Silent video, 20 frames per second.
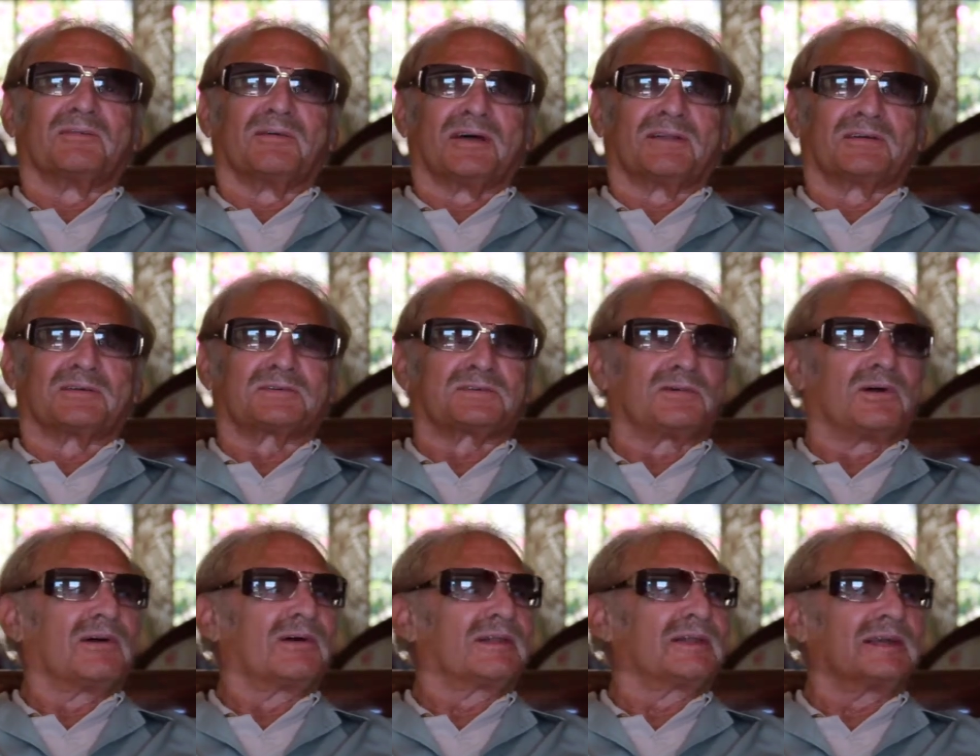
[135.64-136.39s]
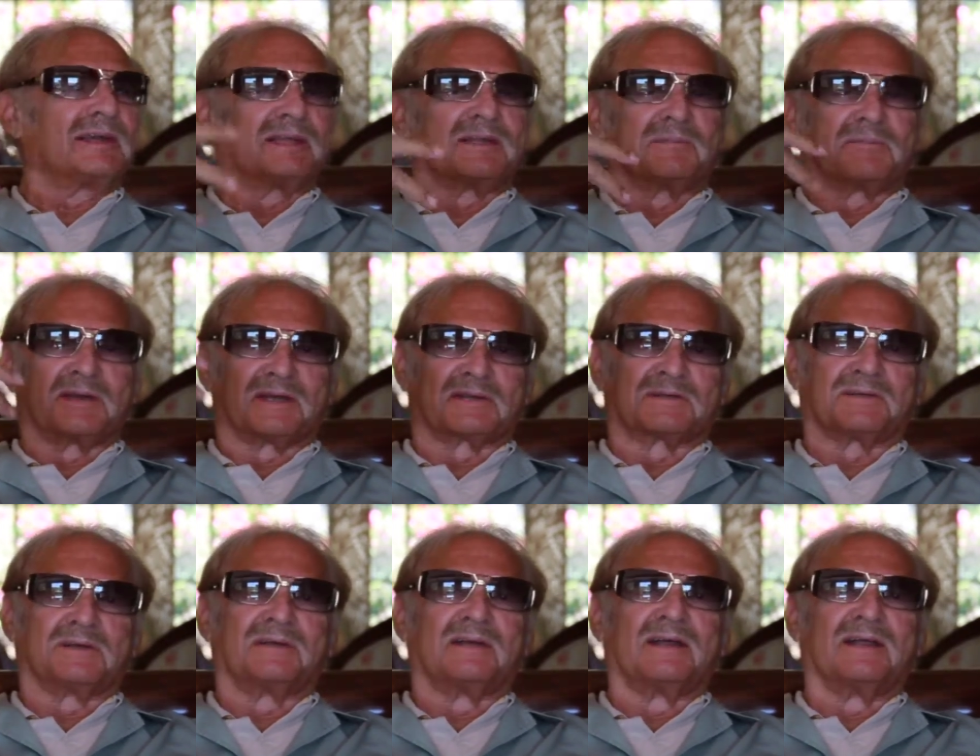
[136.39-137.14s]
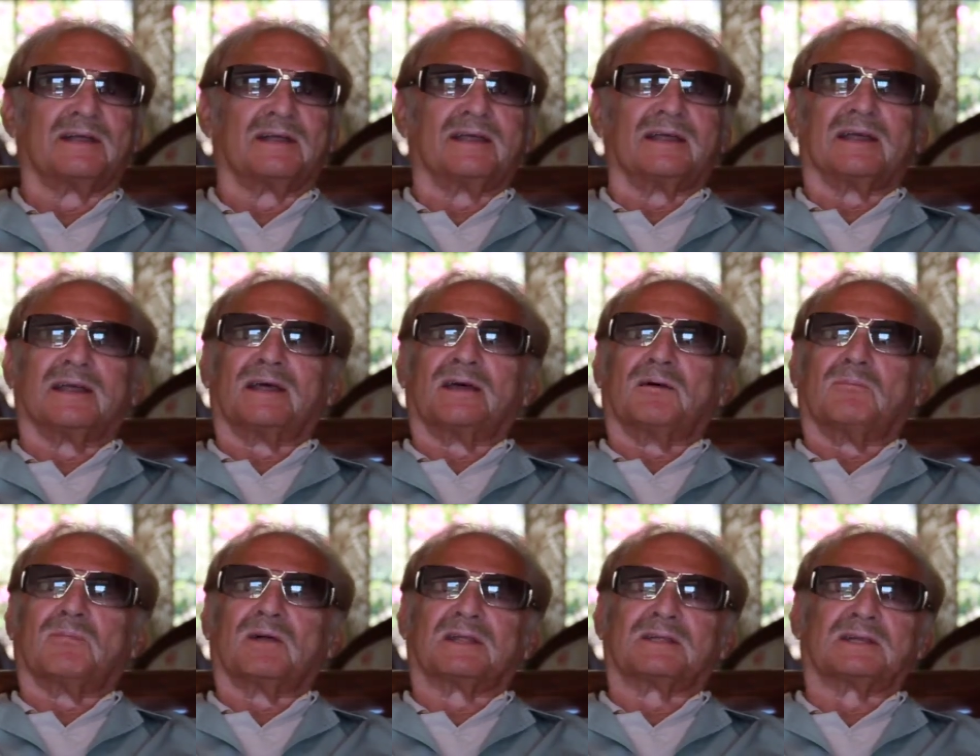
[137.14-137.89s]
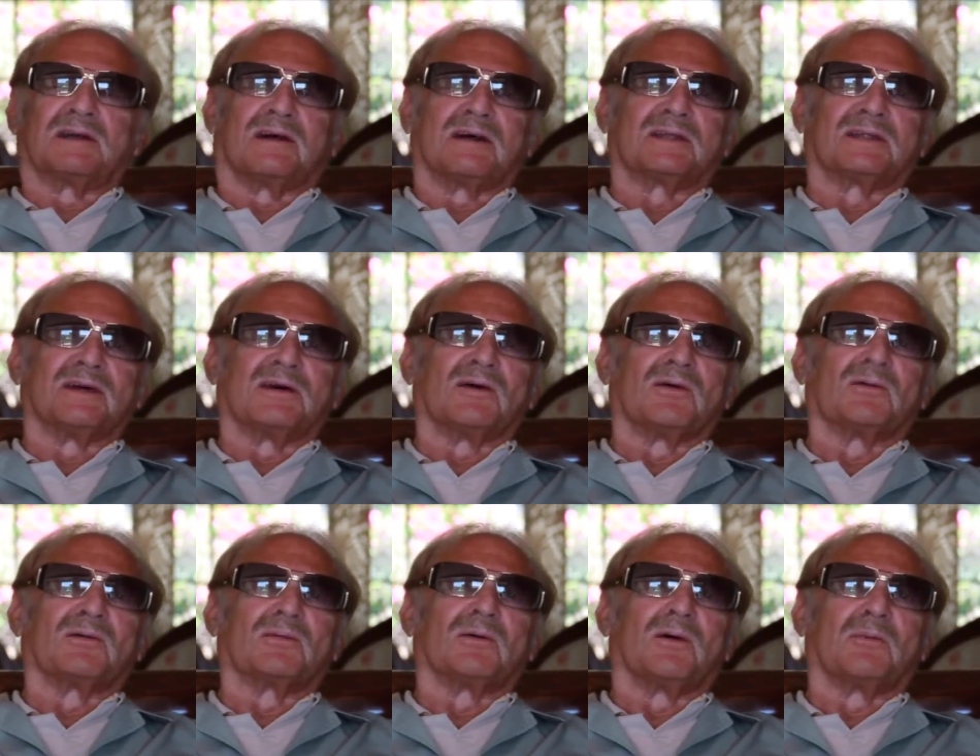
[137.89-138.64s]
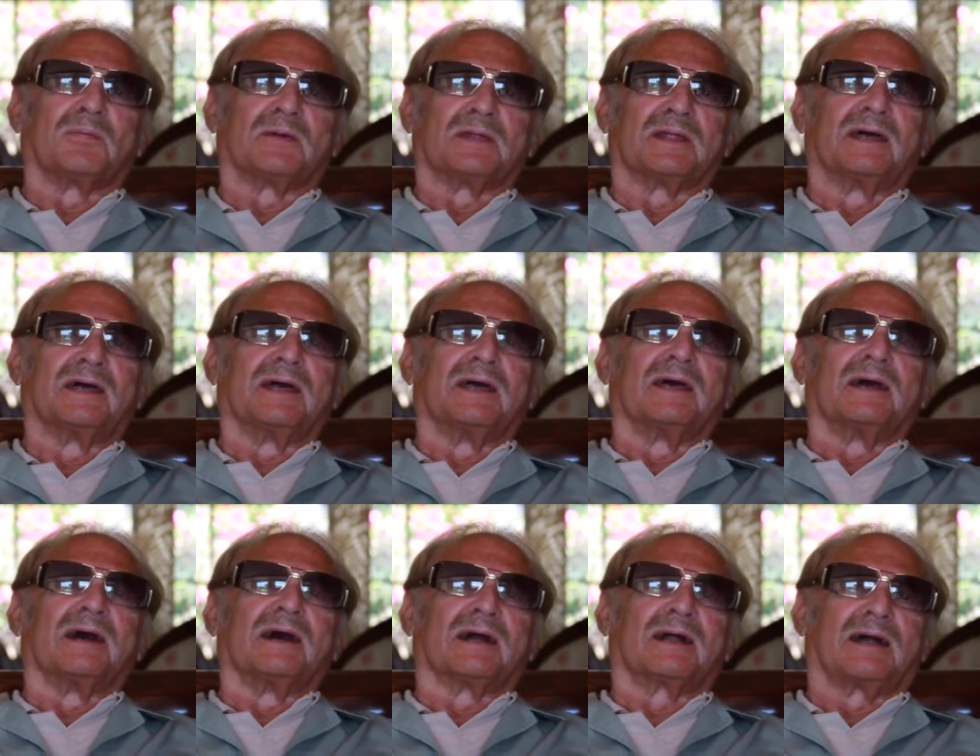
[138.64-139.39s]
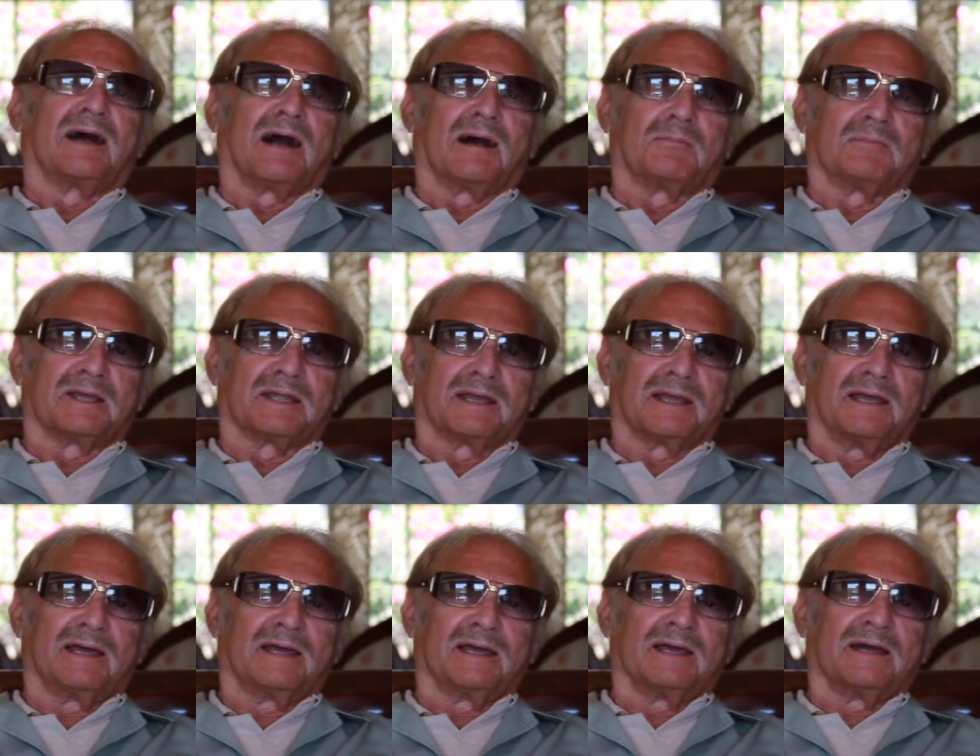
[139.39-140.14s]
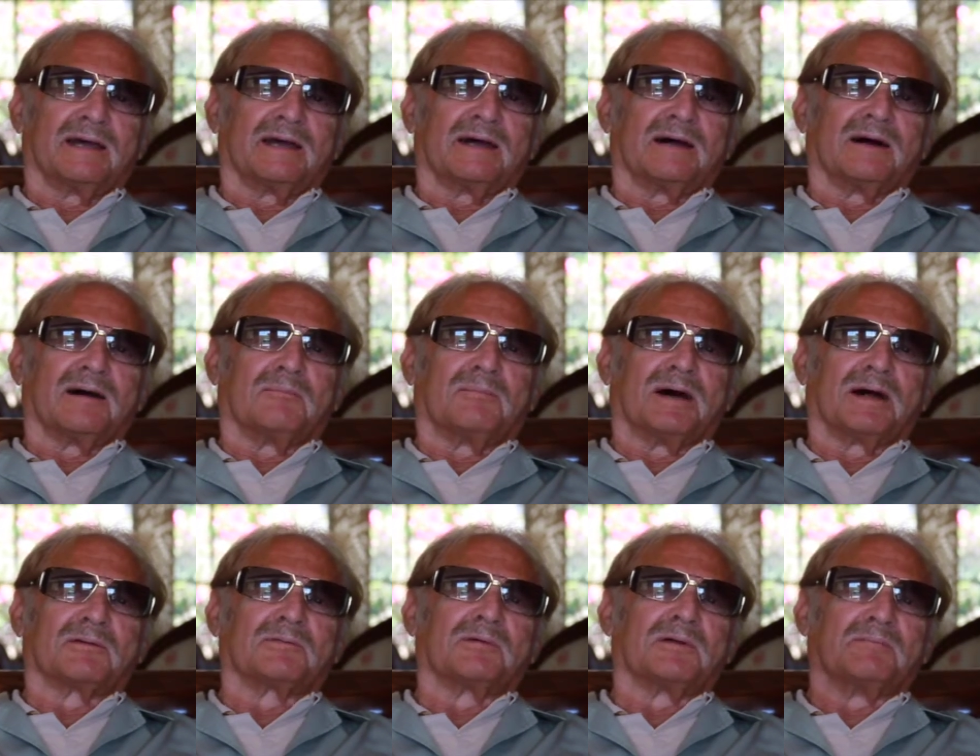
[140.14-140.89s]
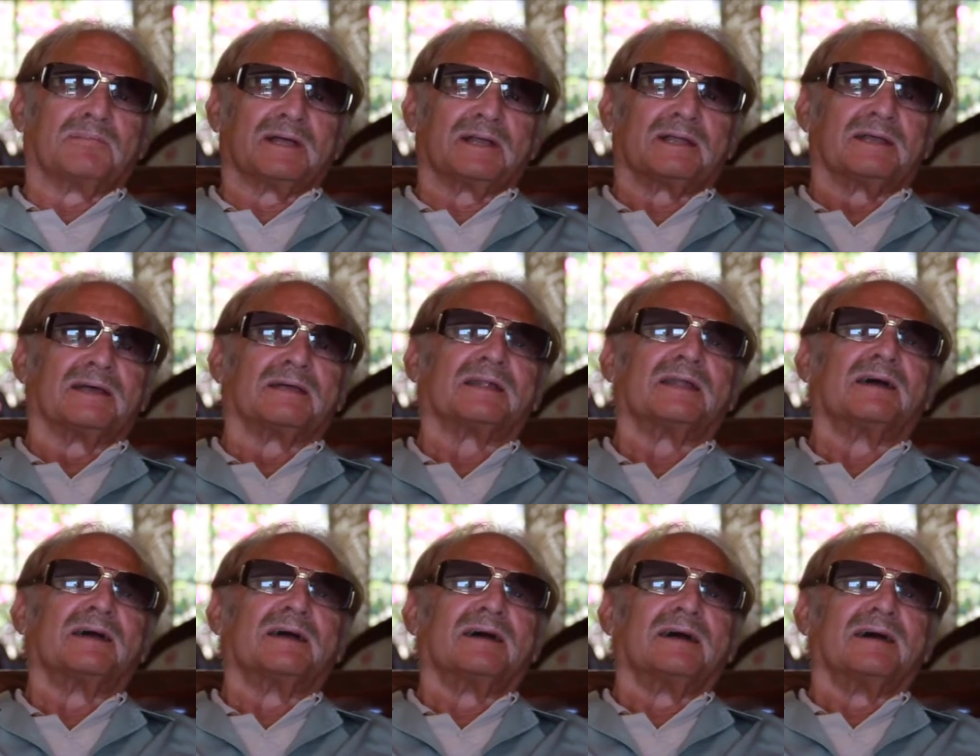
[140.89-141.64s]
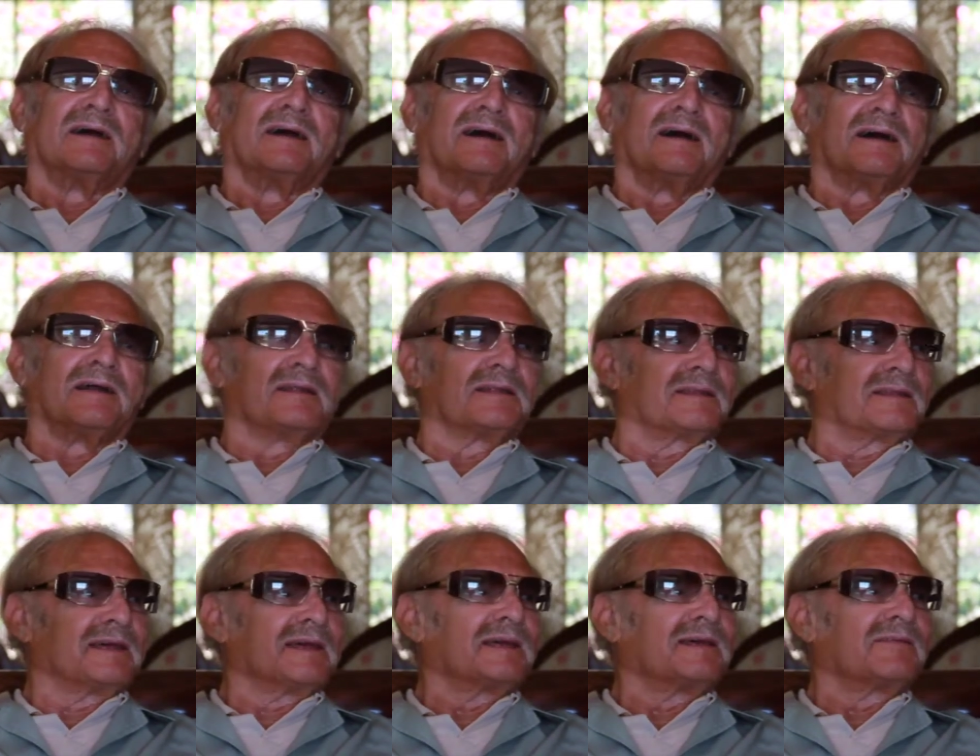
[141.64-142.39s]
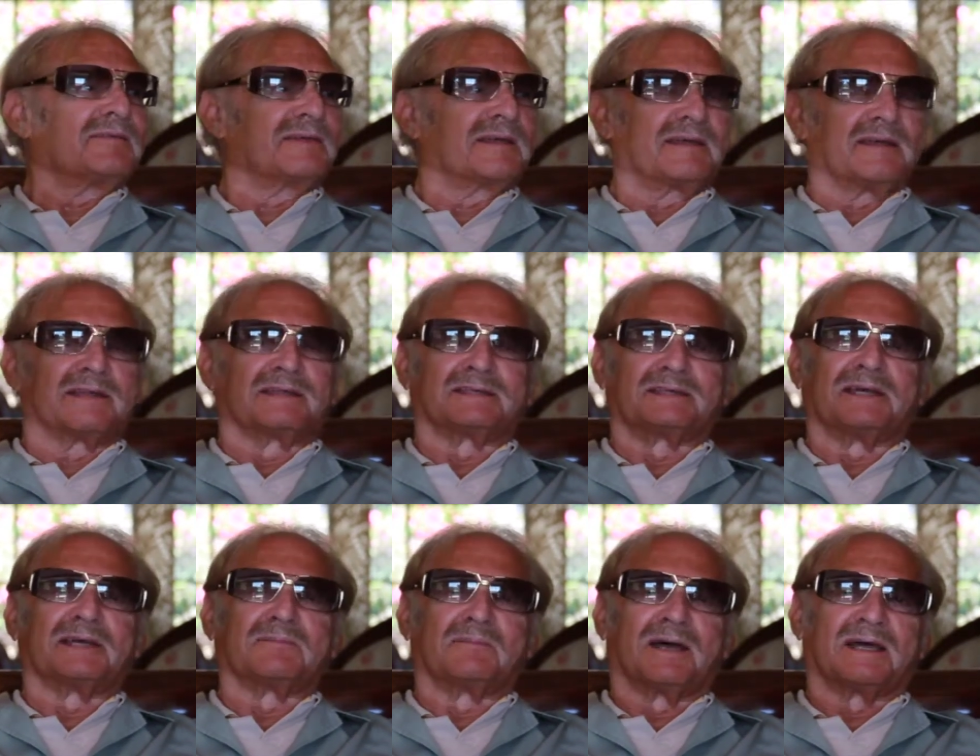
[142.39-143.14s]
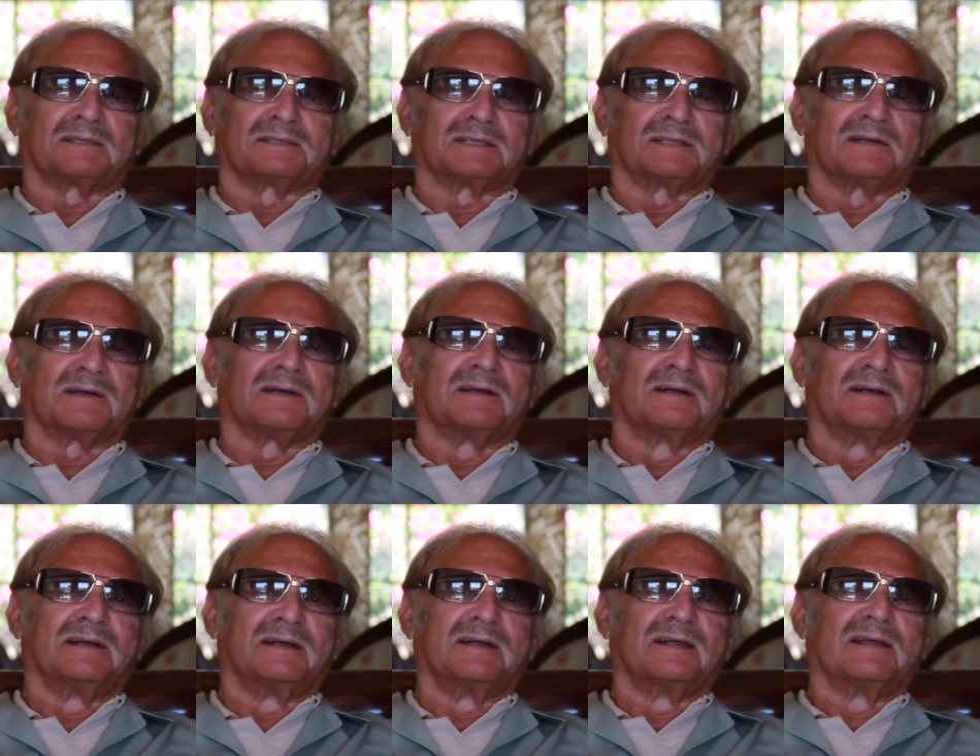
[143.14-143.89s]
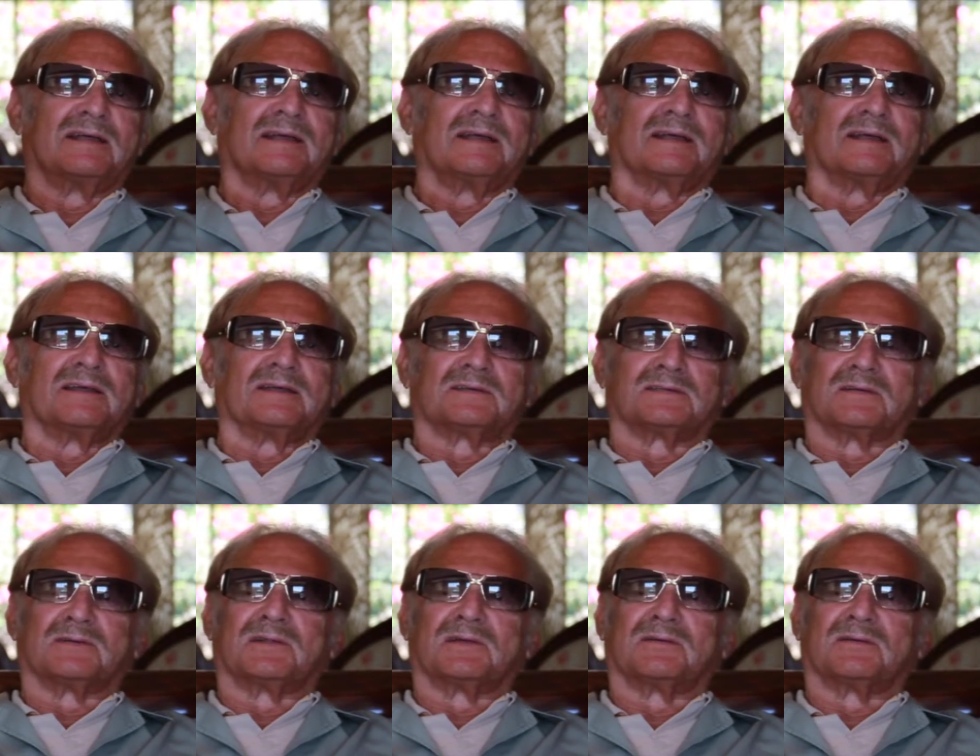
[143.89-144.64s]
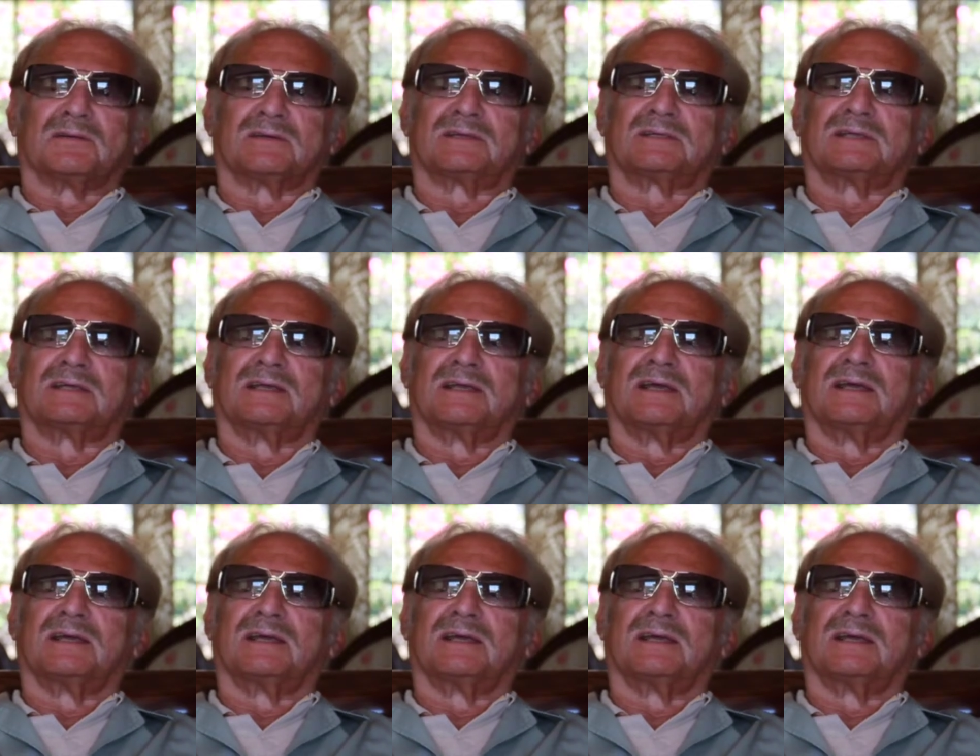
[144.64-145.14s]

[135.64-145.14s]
rather strongly in the picture, but it's hard to o- open a comedy about rebellion on the day of the Kent State Massacre. So there was